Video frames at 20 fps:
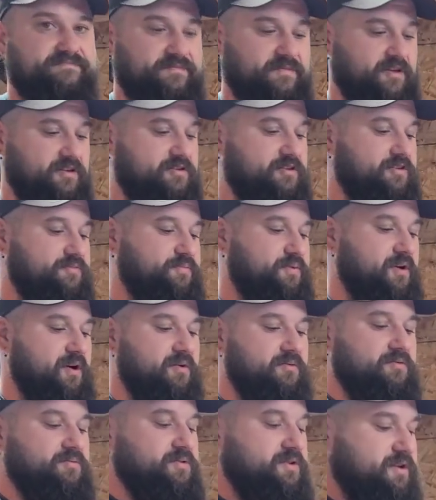this is
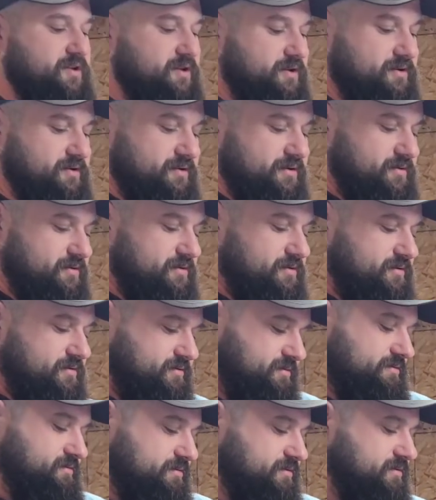probably
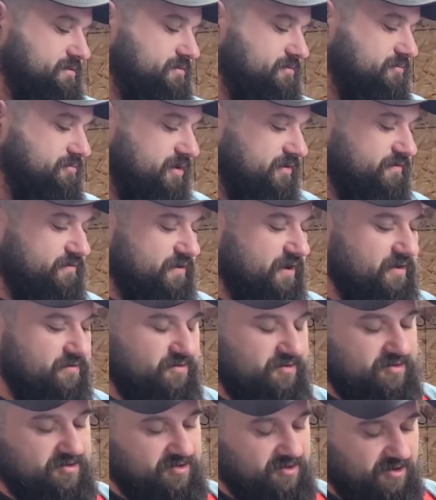my
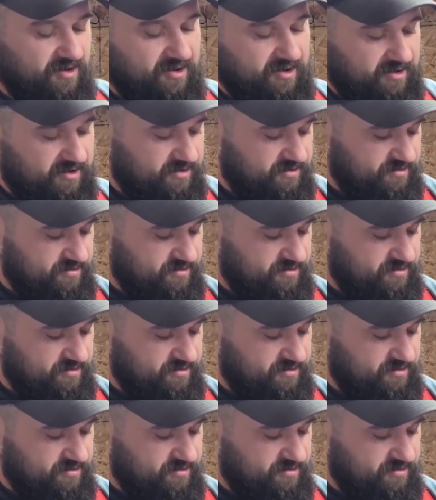favorite saw